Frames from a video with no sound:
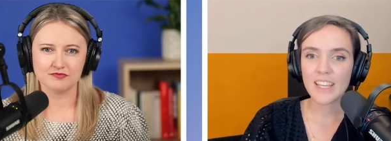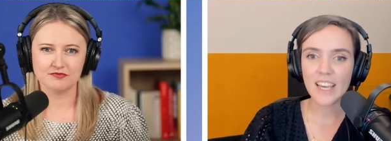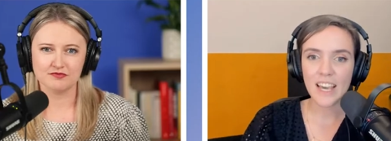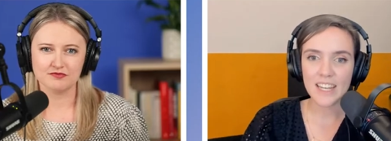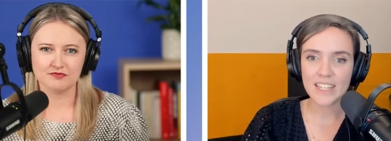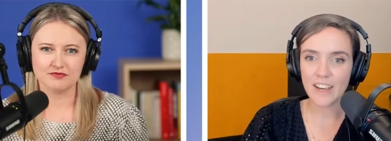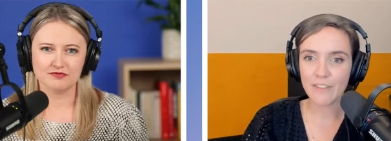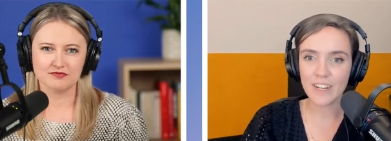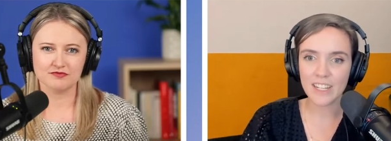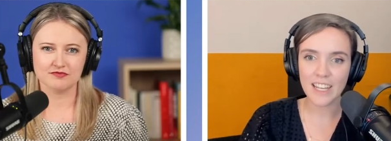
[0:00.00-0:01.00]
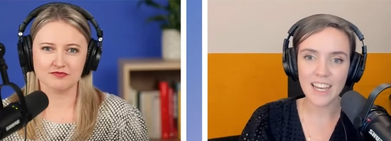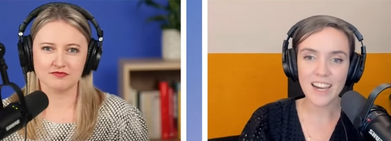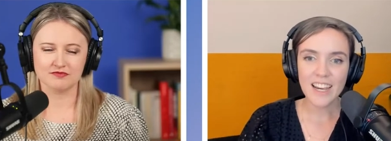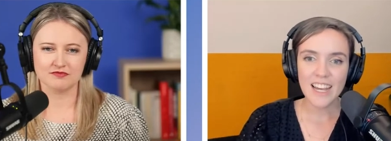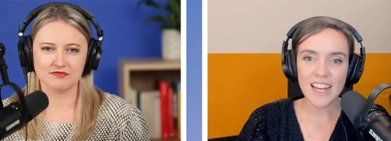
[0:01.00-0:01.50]
Speaker 1: yeah,
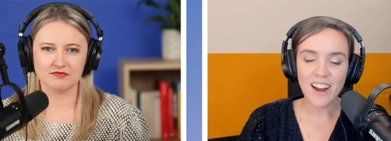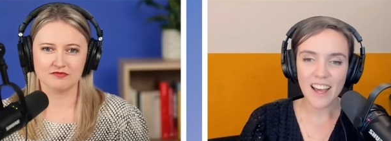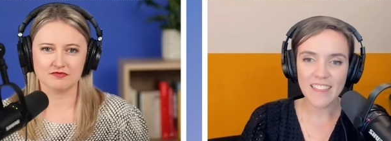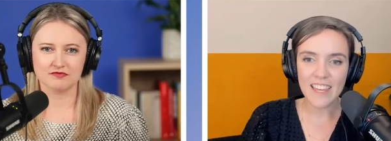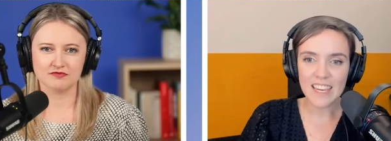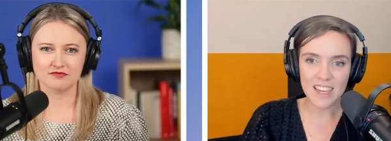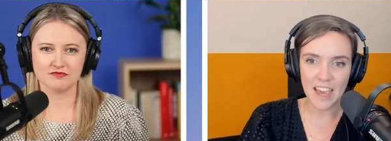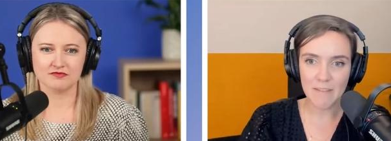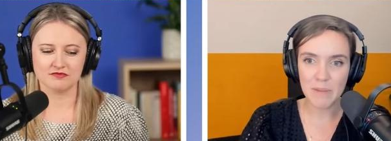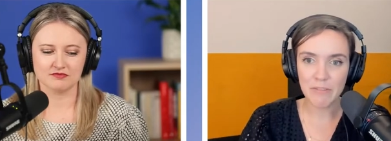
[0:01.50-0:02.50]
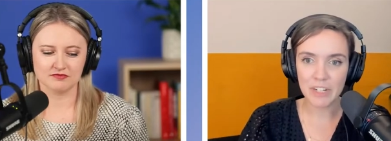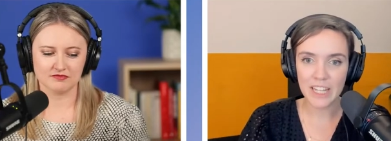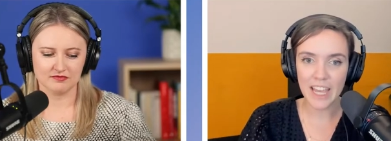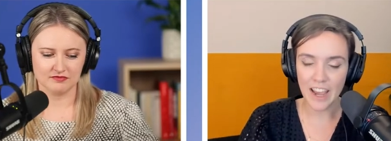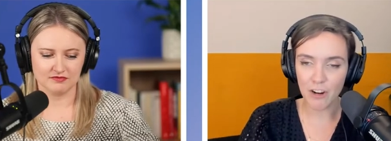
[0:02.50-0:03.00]
definitely. And I think it can be
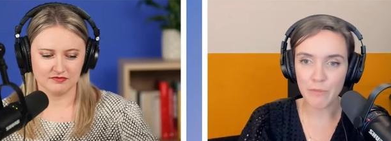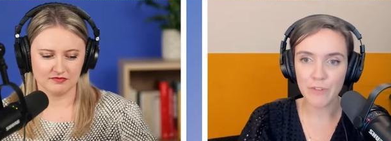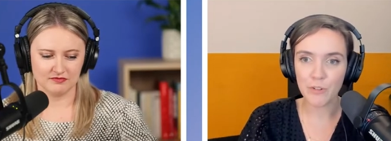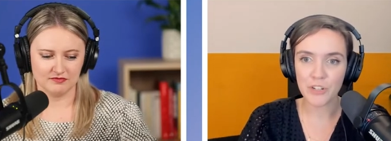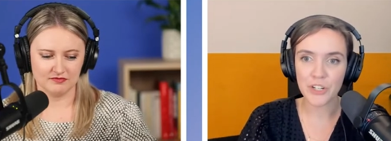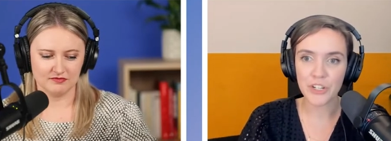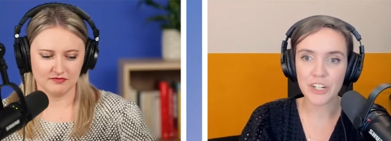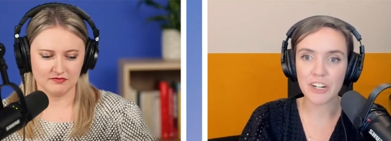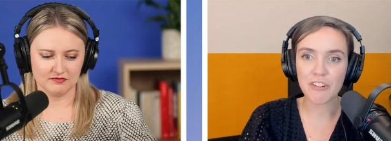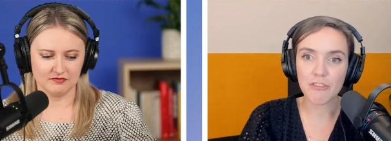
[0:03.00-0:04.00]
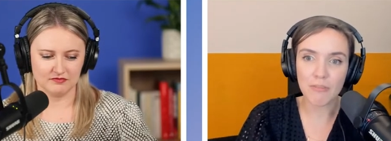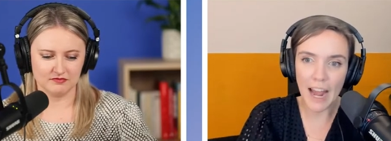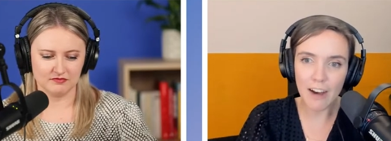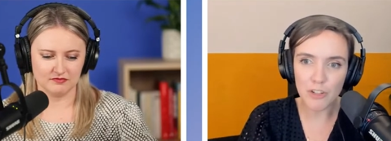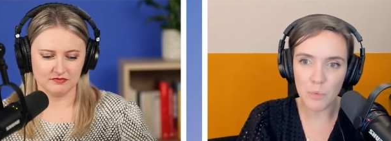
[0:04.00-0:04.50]
really helpful to
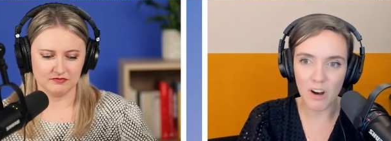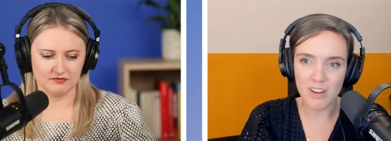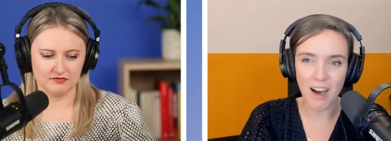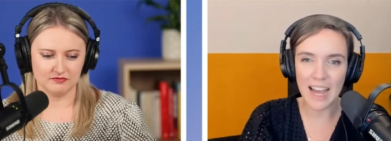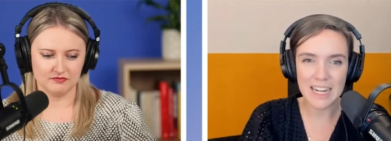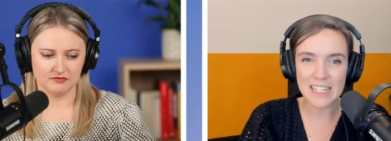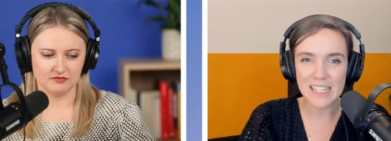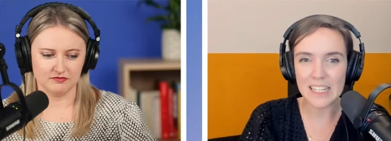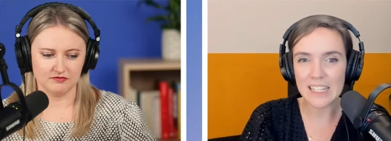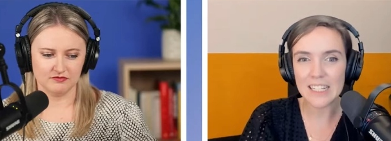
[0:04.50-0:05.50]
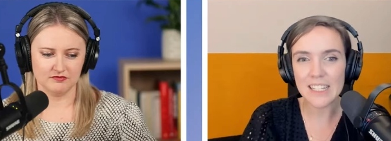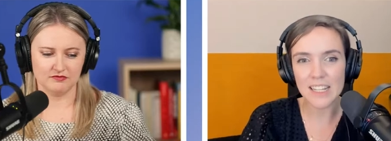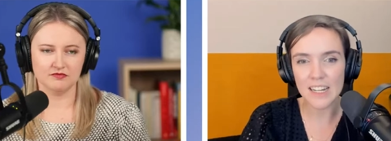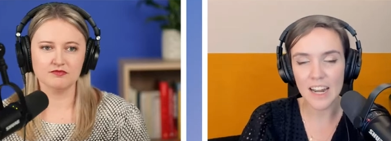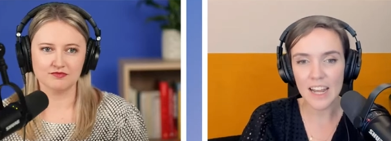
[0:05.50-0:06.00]
ground what kindness
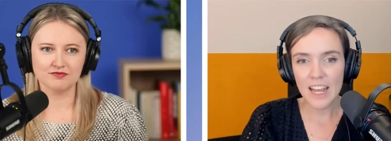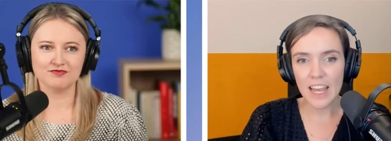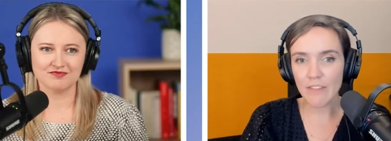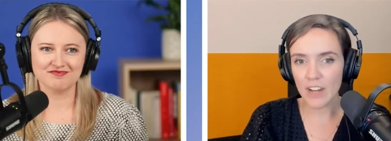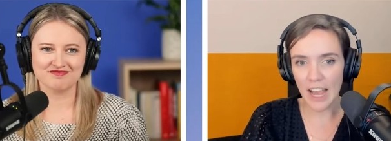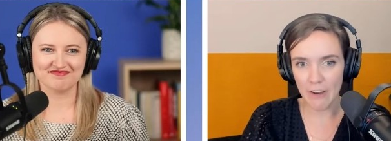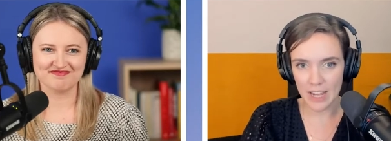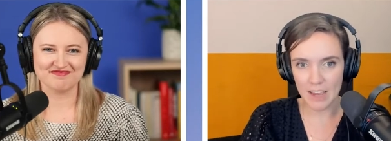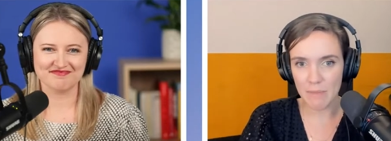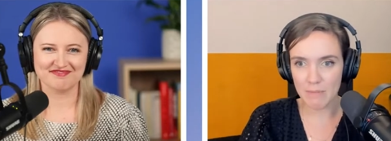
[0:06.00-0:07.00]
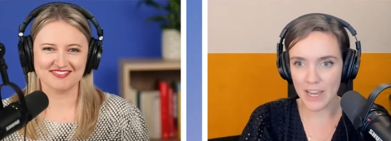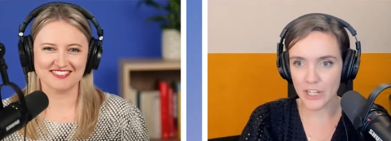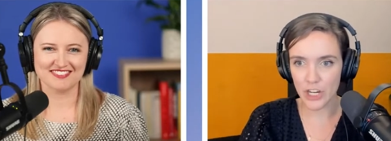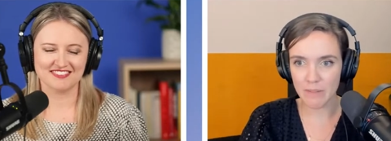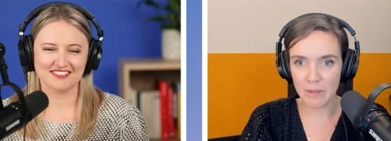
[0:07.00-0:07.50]
is and even how it can be
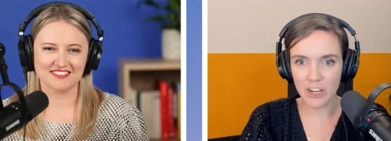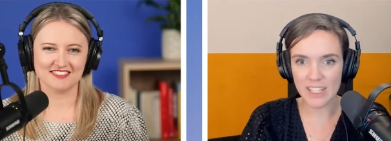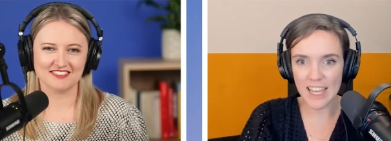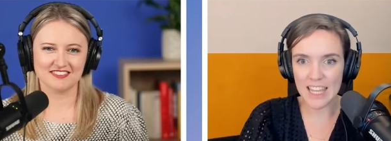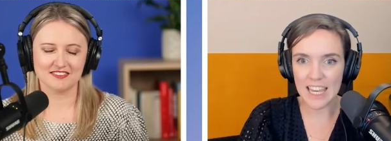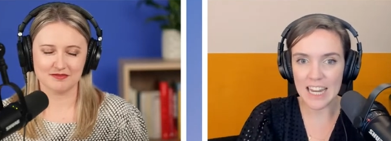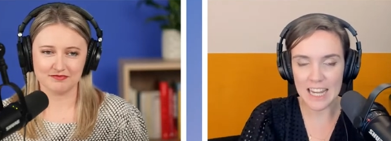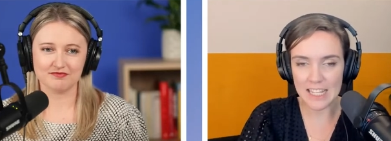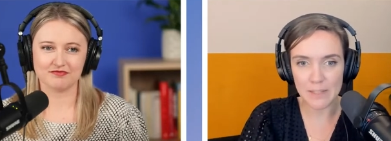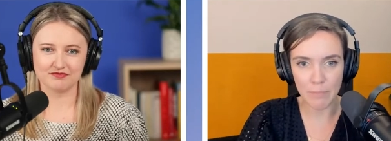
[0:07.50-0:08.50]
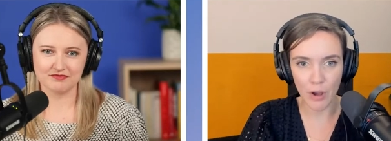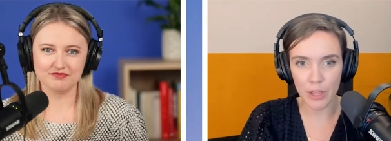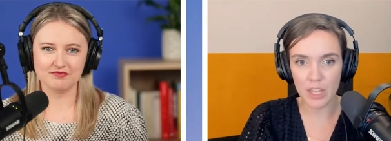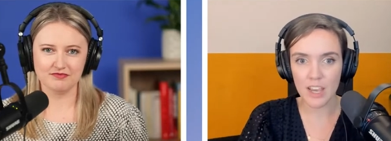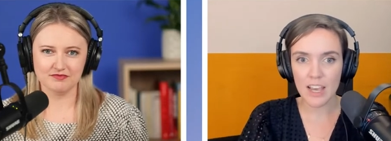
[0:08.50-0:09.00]
measured because I think it is
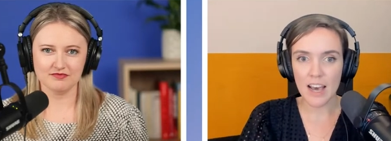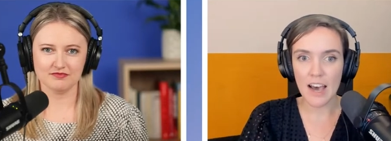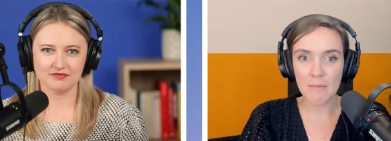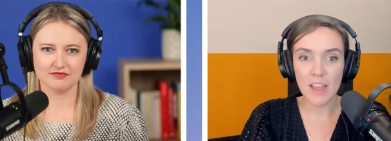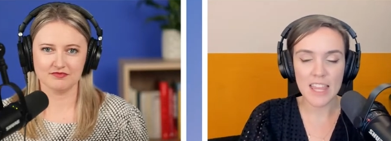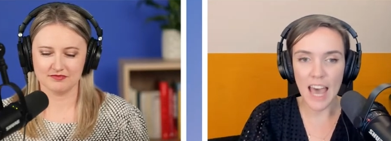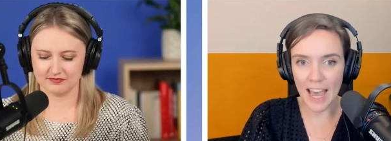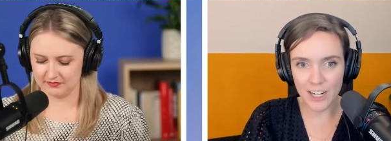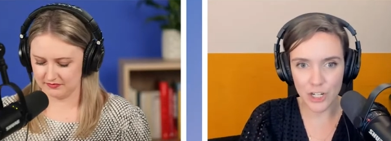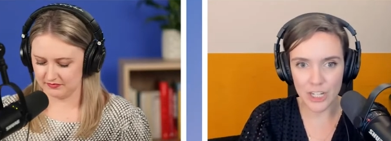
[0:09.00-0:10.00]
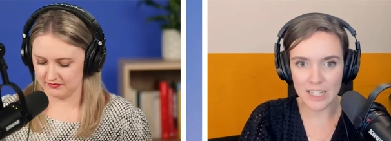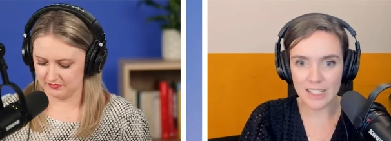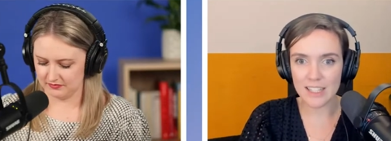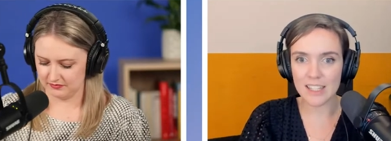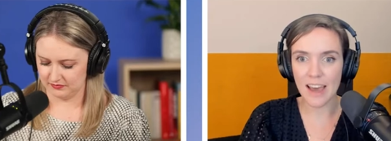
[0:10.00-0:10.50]
both um, the
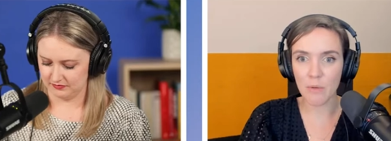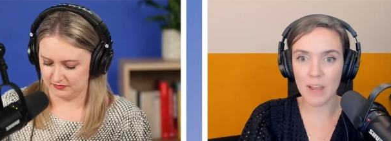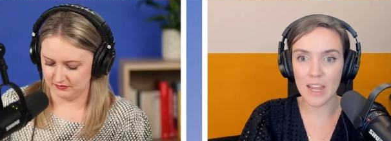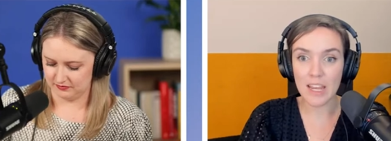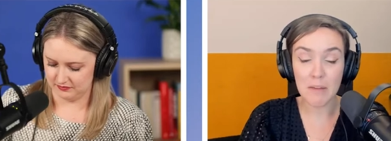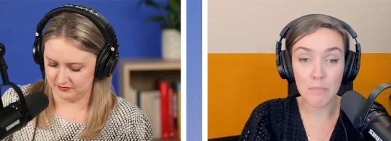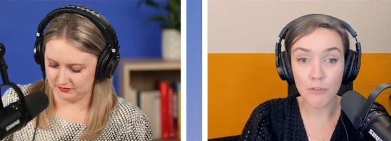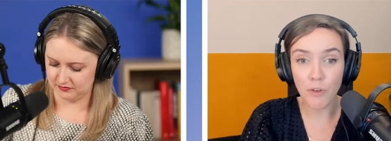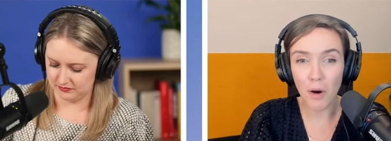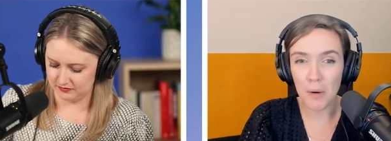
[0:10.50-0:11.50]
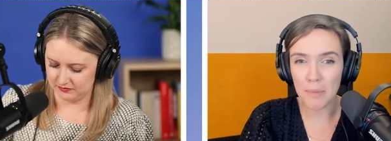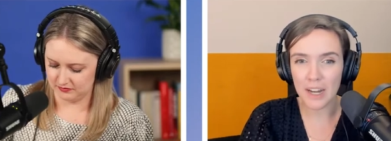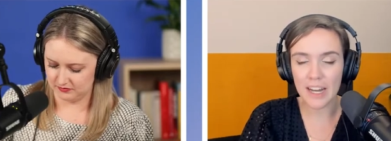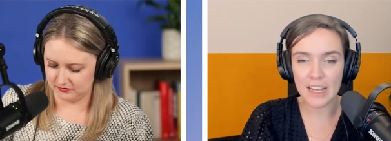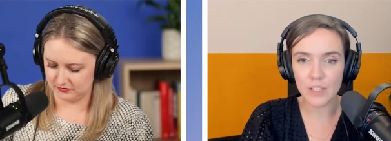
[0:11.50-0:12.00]
actions that we can perform,
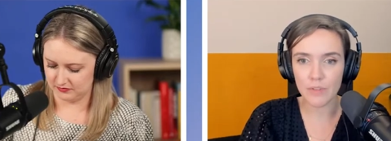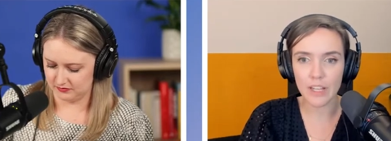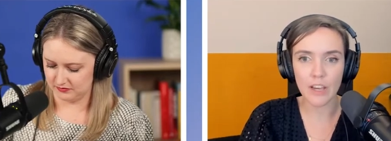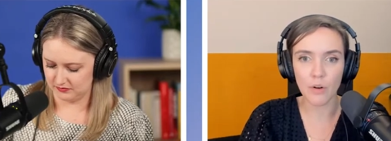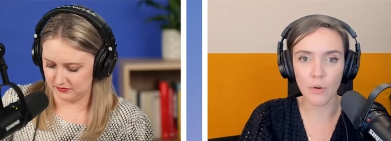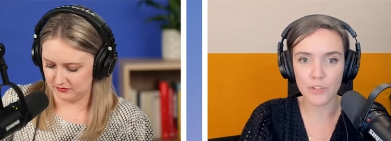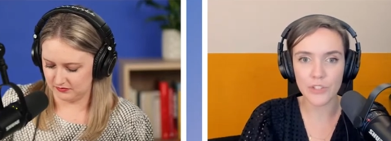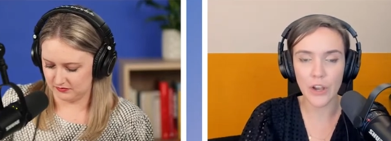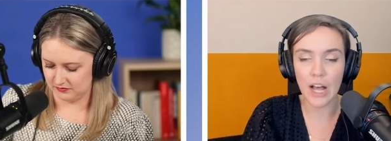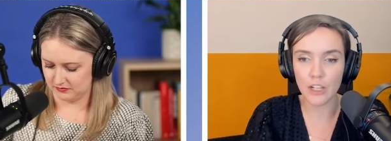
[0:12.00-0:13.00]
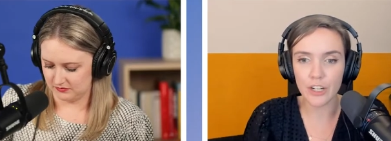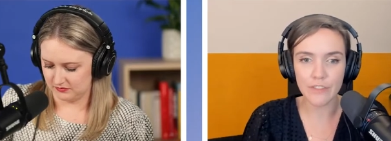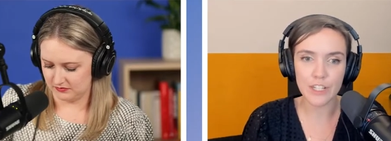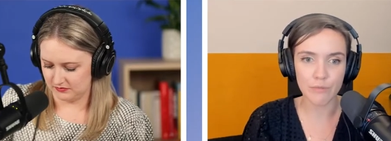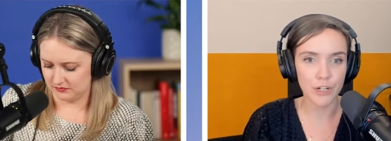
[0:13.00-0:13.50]
but it is really also a
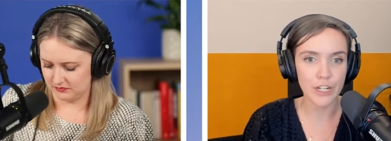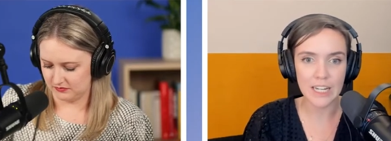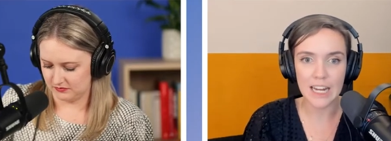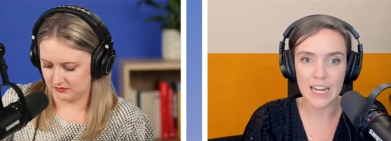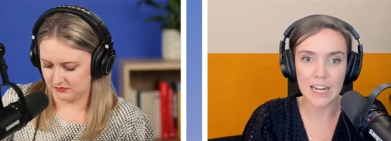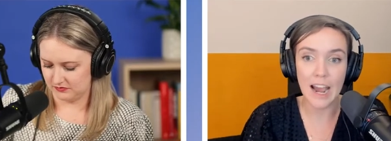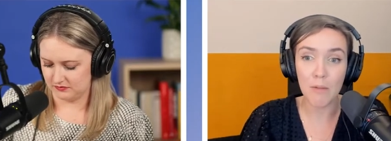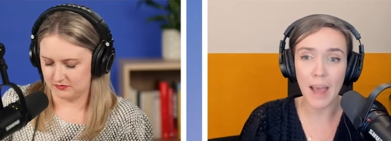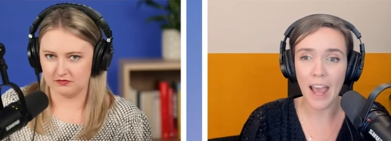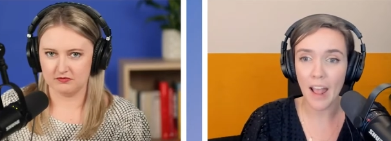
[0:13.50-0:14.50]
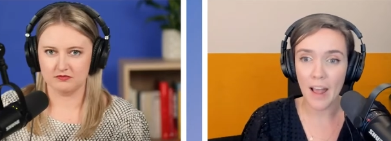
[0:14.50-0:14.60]
lot of it's rooted in our